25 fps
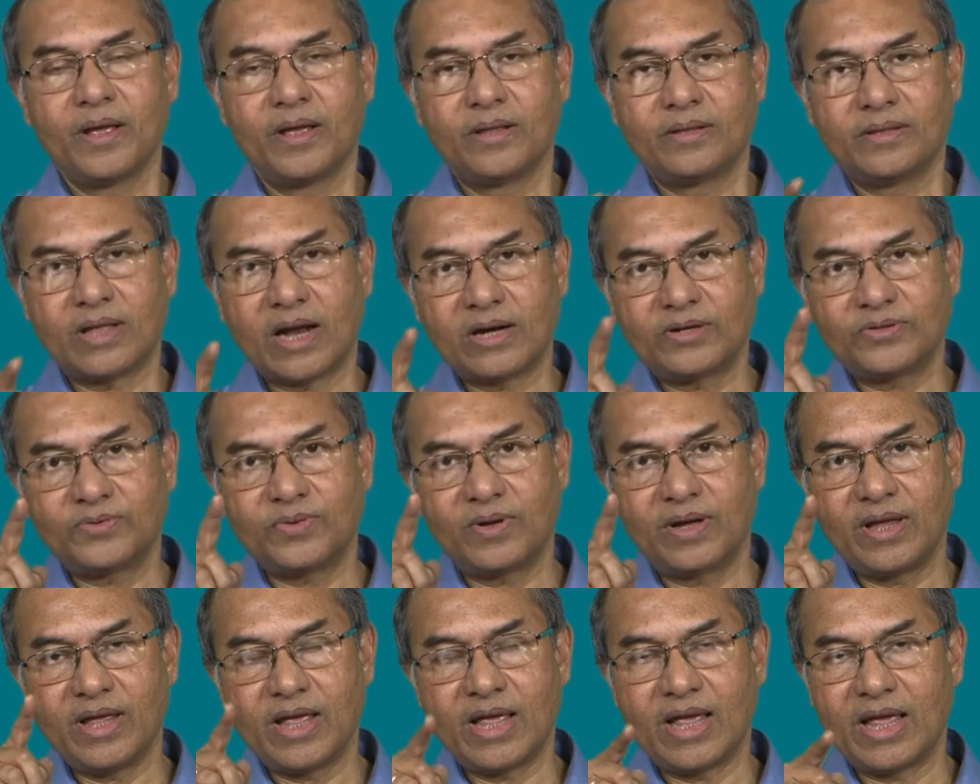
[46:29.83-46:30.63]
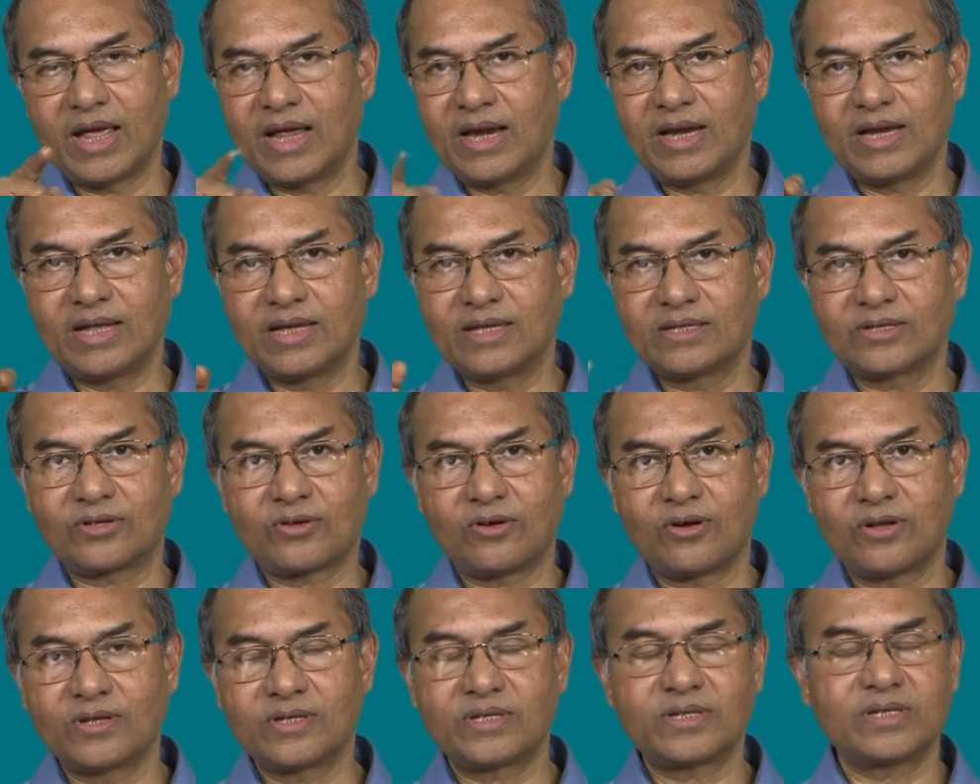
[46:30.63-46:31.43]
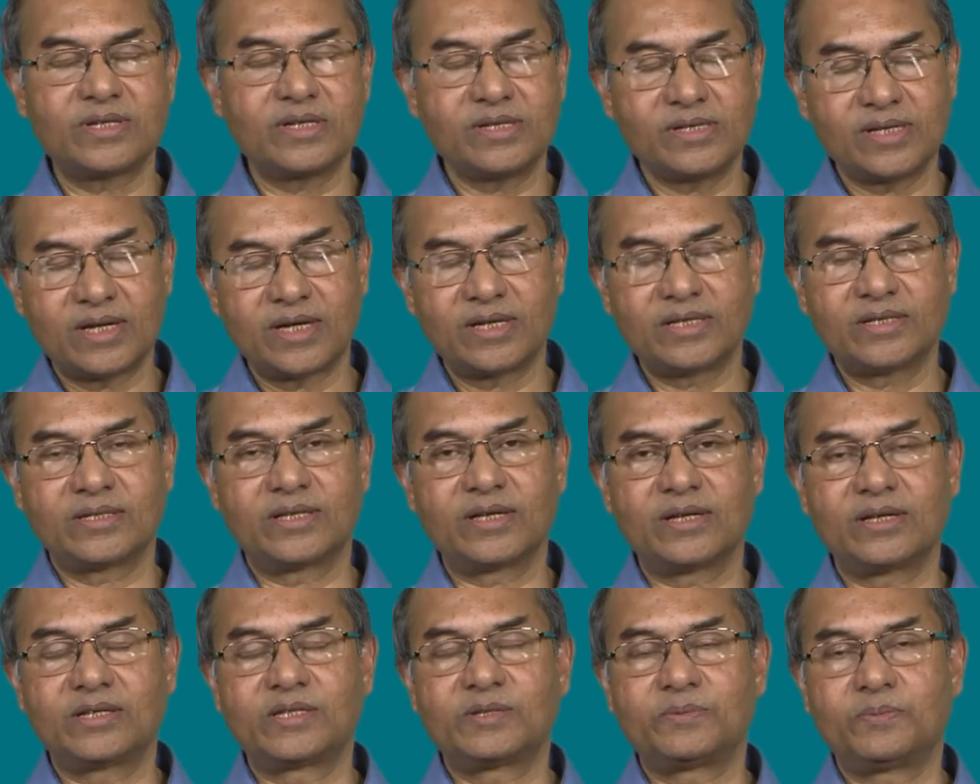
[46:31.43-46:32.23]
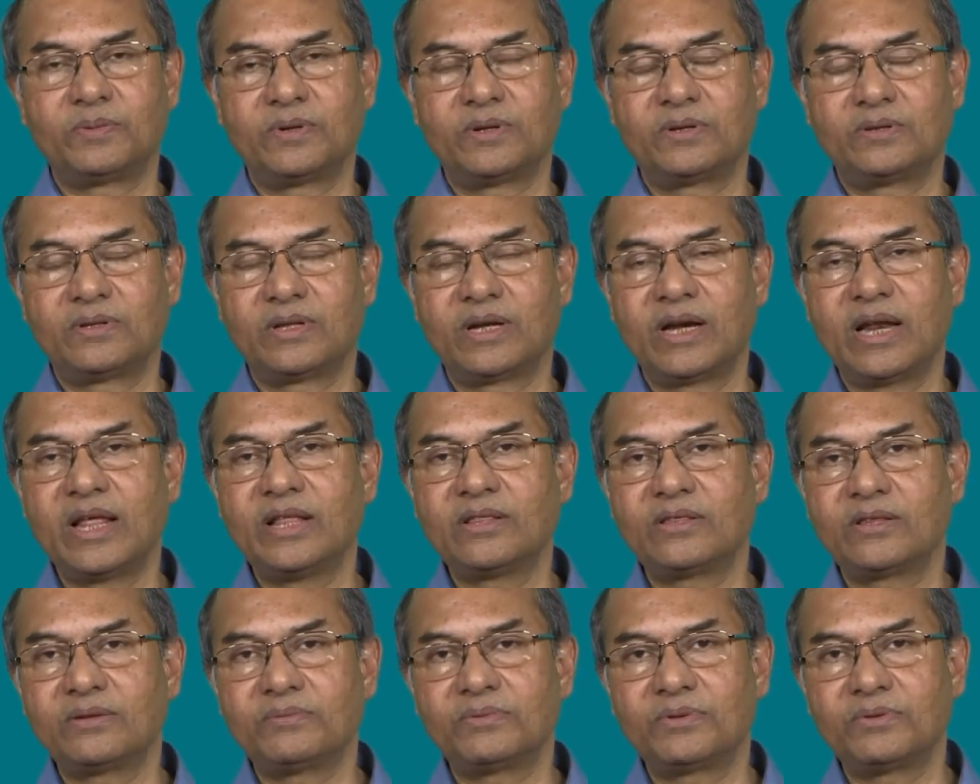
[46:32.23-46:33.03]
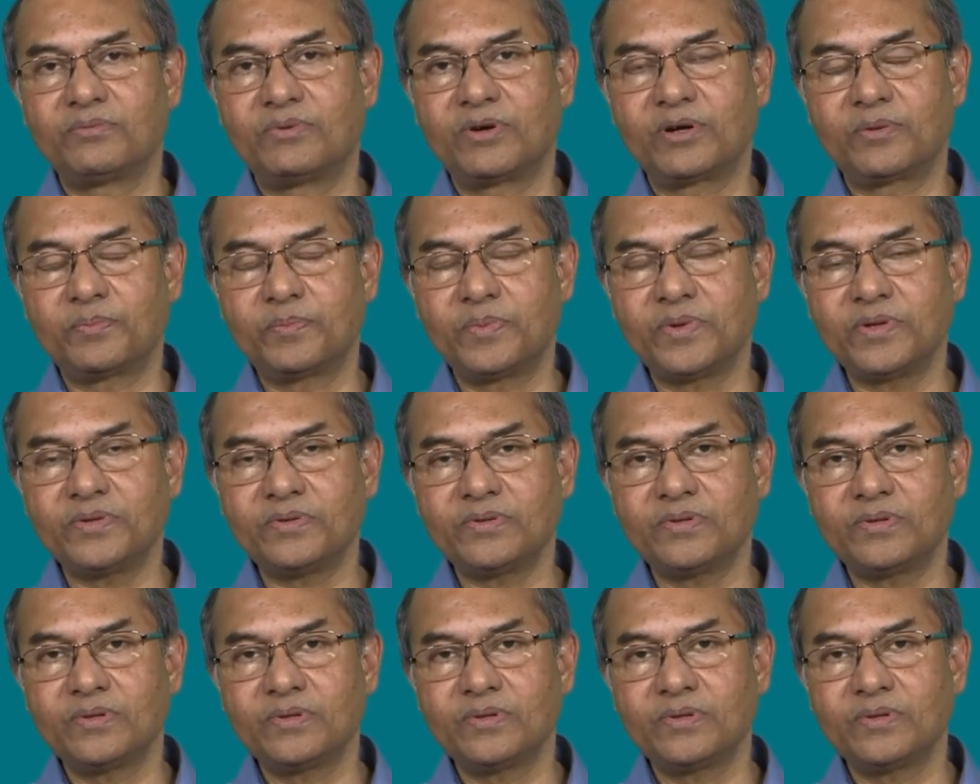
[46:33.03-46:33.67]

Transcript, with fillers: That is why L is constant that is the, uh, the length of the workpiece